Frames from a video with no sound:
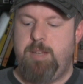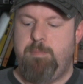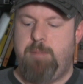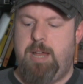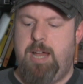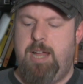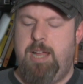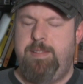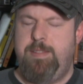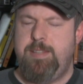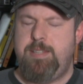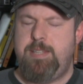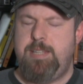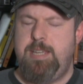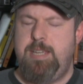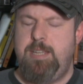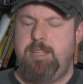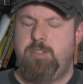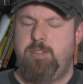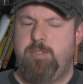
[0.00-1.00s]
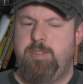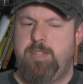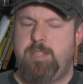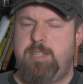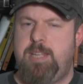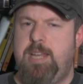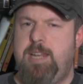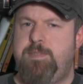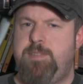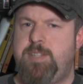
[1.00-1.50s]
behind the scenes on the
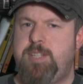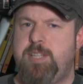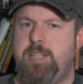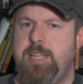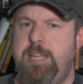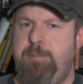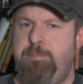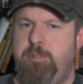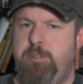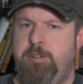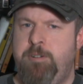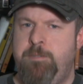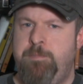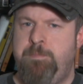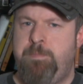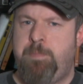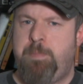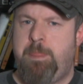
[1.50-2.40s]
set of Sleeper,